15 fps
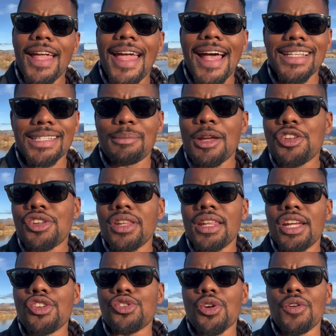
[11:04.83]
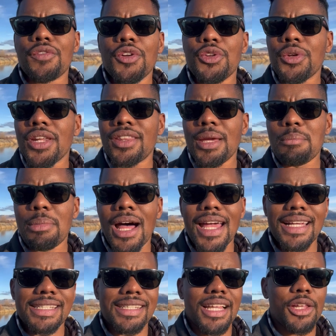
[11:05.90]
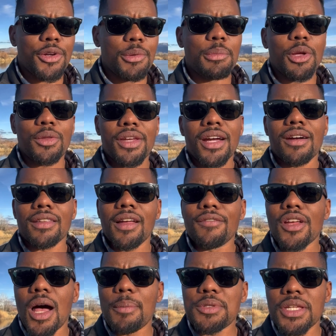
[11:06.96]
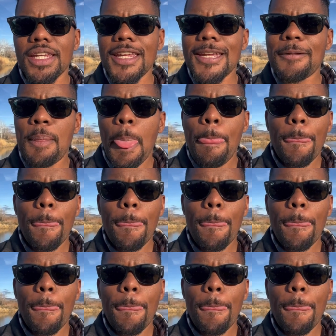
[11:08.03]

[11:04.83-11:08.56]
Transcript: As I mentioned in the intro, if you're doing anything buying, selling, or building, I'd love the opportunity